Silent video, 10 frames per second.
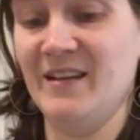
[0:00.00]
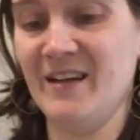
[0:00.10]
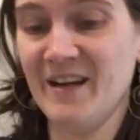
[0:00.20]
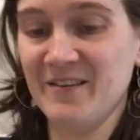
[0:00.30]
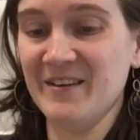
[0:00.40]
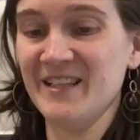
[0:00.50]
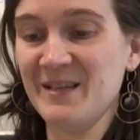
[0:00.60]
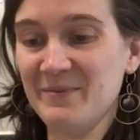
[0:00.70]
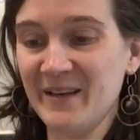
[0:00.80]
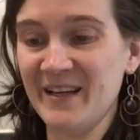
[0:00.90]
Now, when I
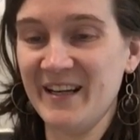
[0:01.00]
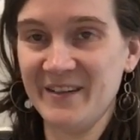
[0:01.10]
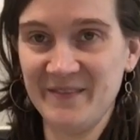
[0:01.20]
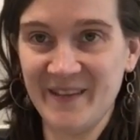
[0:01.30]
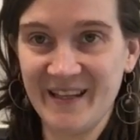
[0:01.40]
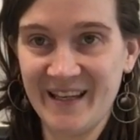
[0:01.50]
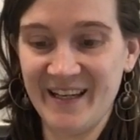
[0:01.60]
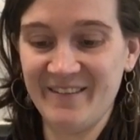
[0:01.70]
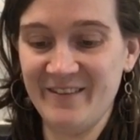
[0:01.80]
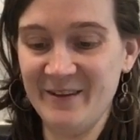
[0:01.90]
say plate, I don't mean
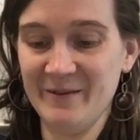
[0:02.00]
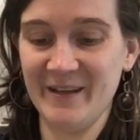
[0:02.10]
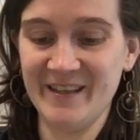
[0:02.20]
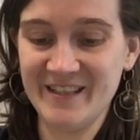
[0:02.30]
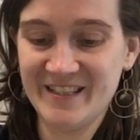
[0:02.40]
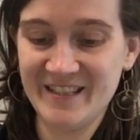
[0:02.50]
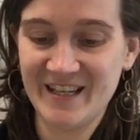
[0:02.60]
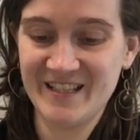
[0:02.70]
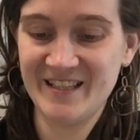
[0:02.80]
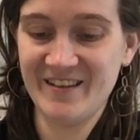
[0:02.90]
like food plate. This is
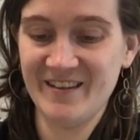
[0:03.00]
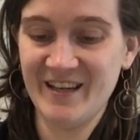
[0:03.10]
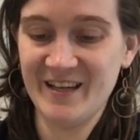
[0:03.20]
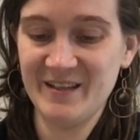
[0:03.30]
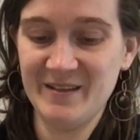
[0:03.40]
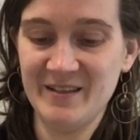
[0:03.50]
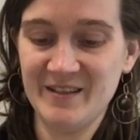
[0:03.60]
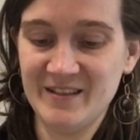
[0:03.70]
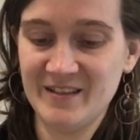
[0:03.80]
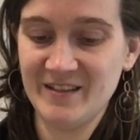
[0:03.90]
actually called like a
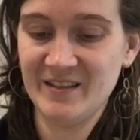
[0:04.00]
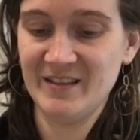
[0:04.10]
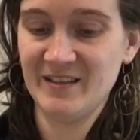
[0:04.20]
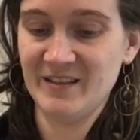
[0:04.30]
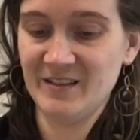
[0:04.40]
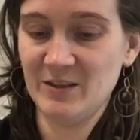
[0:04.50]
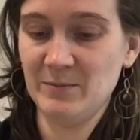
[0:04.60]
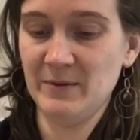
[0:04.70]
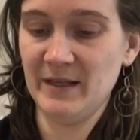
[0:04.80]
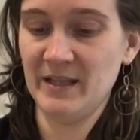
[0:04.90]
little
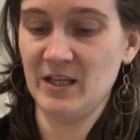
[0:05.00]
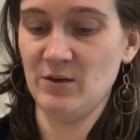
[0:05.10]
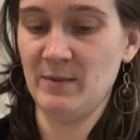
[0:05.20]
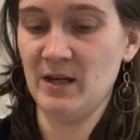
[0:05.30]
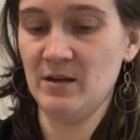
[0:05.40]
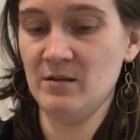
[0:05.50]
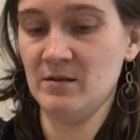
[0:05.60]
plate that you made.